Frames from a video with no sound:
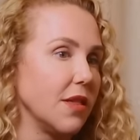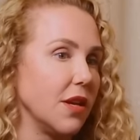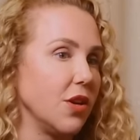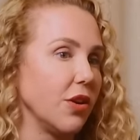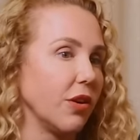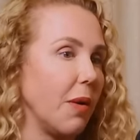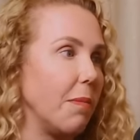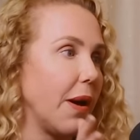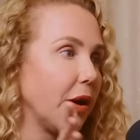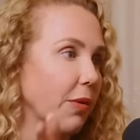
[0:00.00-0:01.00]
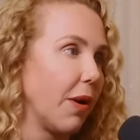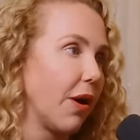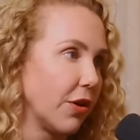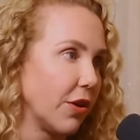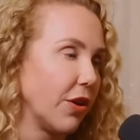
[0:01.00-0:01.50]
then you're a better
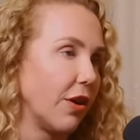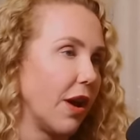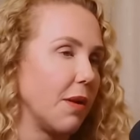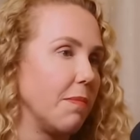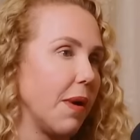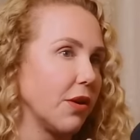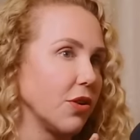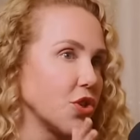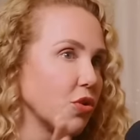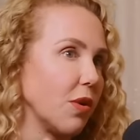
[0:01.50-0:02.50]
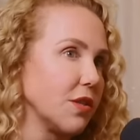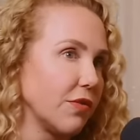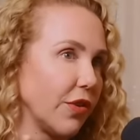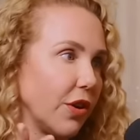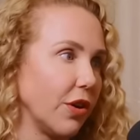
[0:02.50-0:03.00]
partner and a better choice
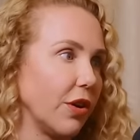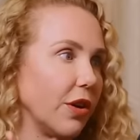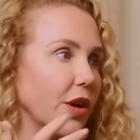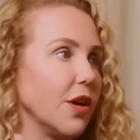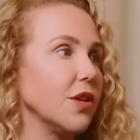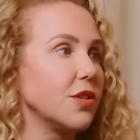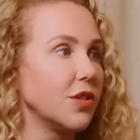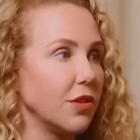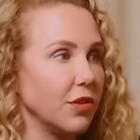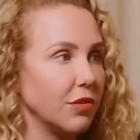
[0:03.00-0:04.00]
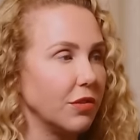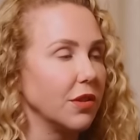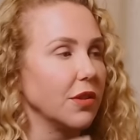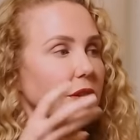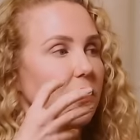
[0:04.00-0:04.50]
for her ah, to
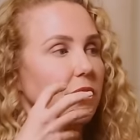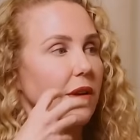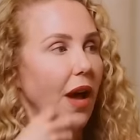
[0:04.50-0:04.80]
there it is.